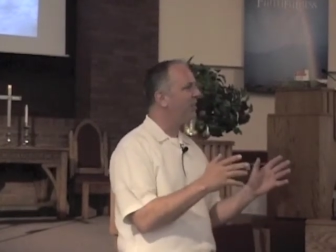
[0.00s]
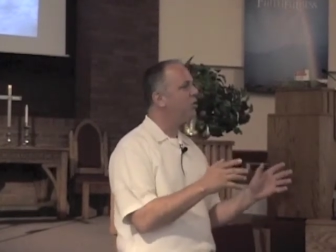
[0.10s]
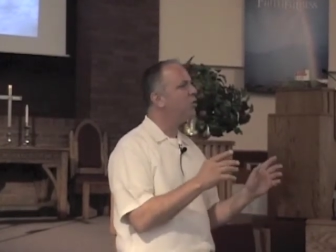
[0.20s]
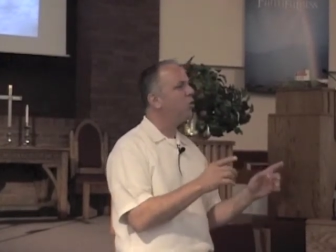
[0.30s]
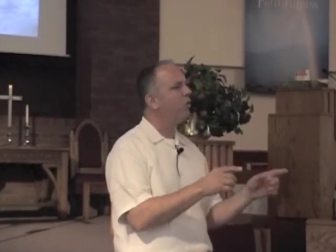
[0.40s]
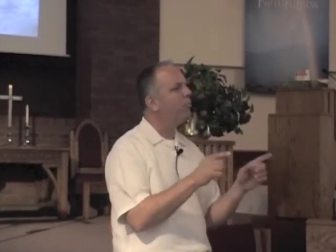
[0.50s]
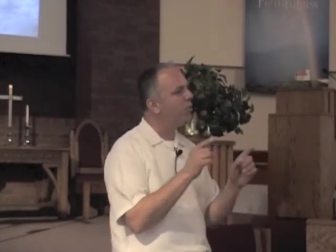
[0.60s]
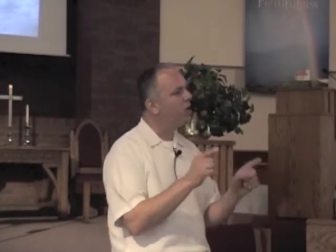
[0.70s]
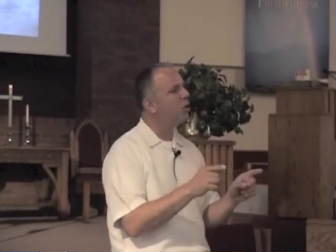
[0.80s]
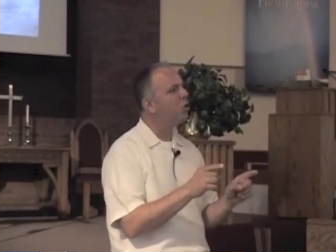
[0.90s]
This is sort of a
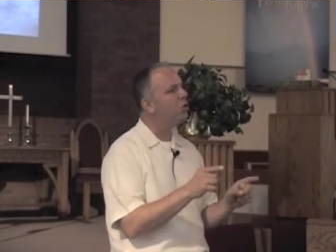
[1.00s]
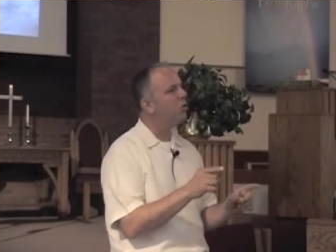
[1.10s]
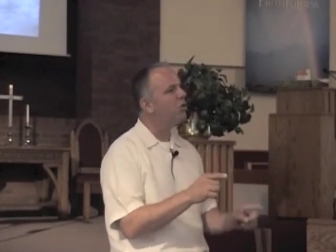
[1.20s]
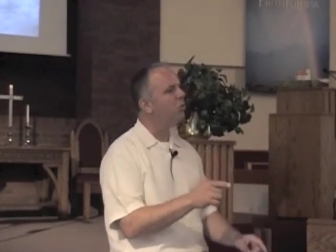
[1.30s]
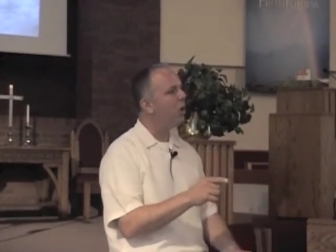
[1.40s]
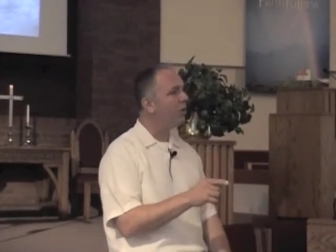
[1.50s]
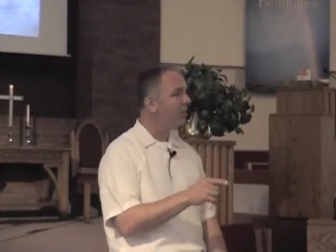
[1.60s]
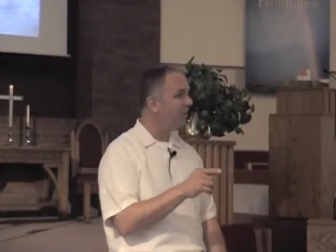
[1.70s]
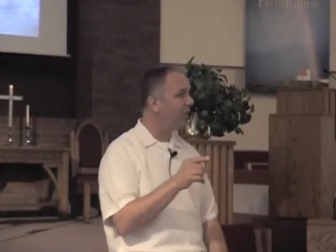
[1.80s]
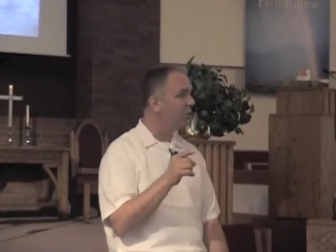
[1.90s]
precursor to what we
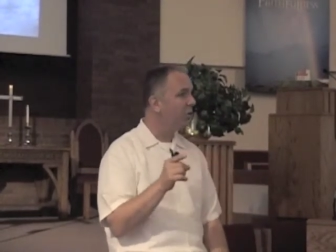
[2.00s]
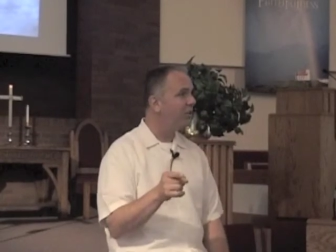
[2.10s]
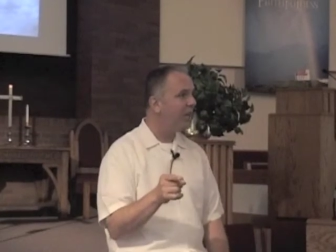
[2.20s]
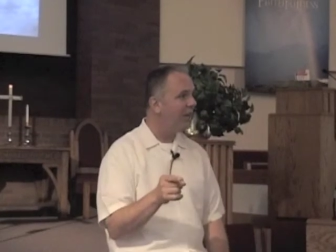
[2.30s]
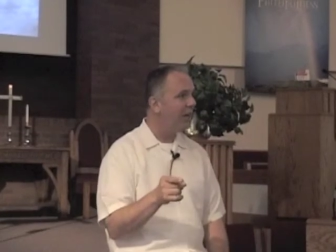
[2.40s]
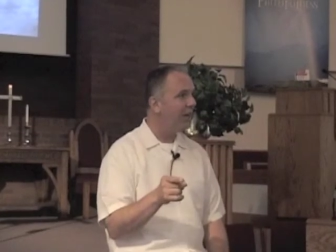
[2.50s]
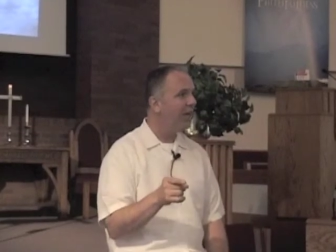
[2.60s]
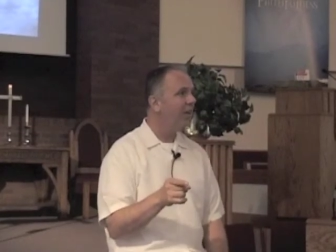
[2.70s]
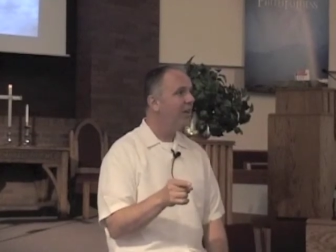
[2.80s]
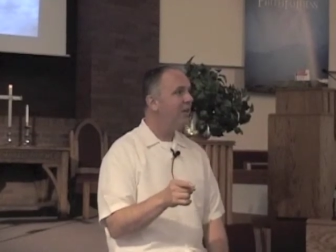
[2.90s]
see in Luke
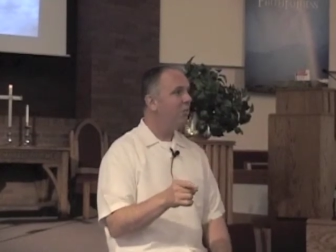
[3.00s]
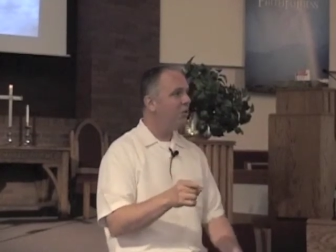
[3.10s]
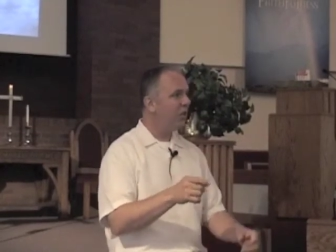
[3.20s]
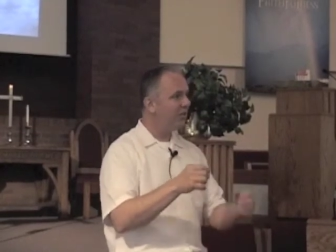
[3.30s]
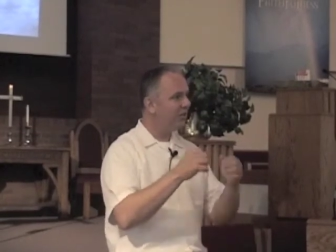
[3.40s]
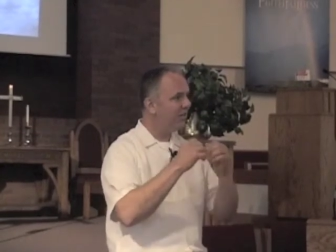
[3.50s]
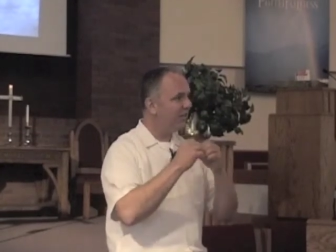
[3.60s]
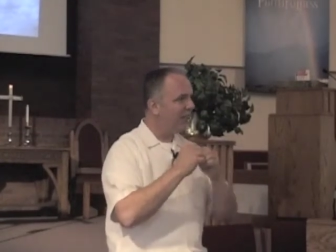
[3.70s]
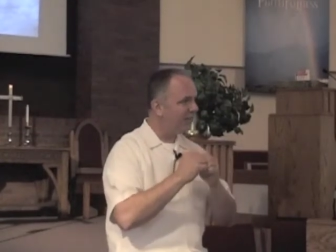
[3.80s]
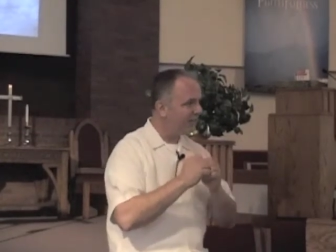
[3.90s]
10 when Jesus
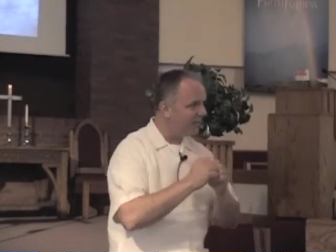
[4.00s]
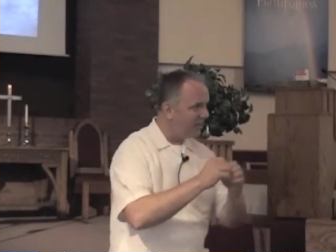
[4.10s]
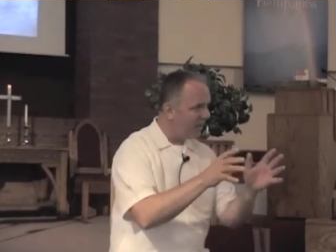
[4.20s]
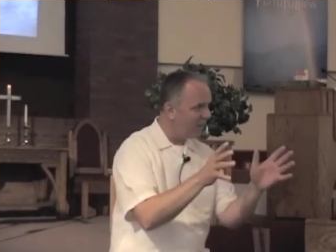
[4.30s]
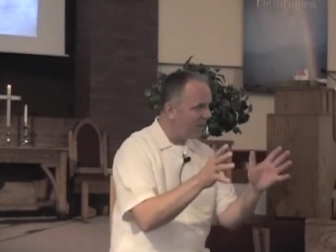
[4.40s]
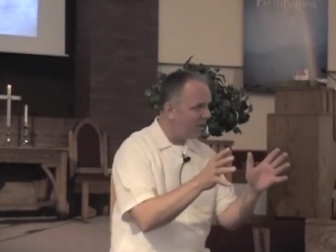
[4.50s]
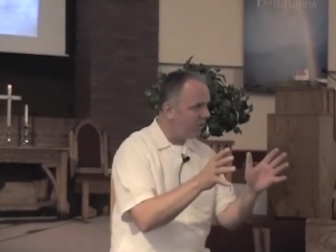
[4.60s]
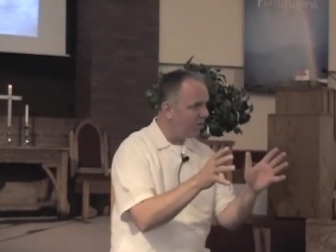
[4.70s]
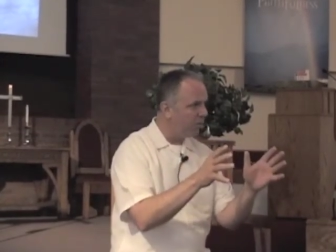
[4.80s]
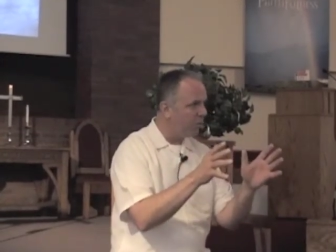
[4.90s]
sends out the 70
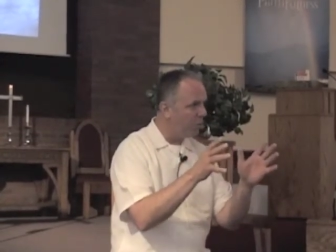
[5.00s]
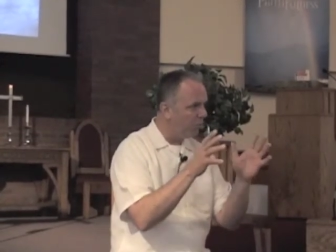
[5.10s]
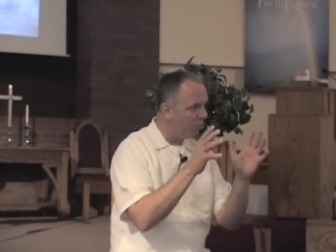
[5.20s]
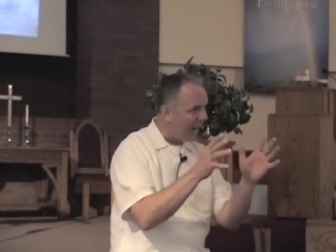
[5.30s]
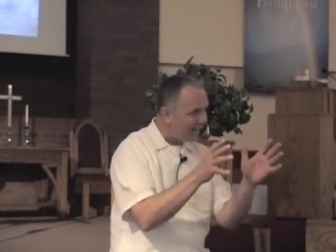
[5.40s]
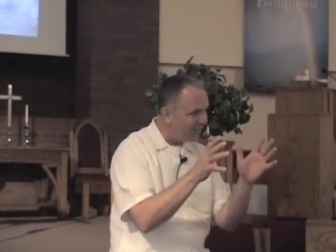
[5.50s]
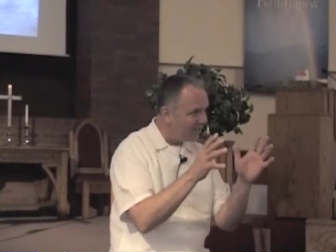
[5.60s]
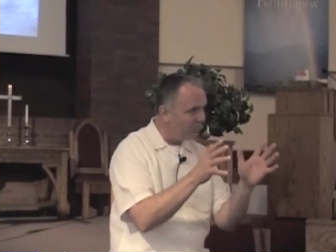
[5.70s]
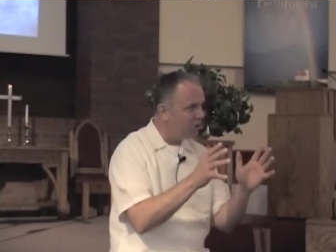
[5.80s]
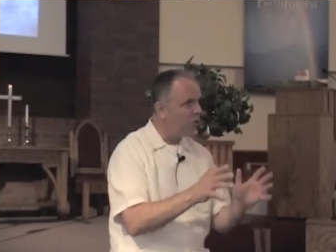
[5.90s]
on their whole
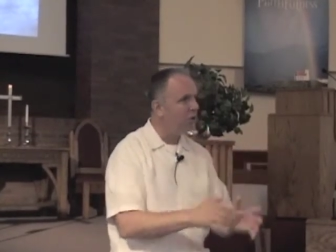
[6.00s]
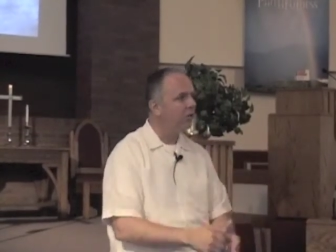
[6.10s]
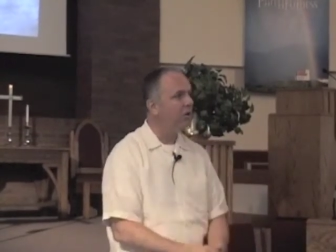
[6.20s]
practice mission,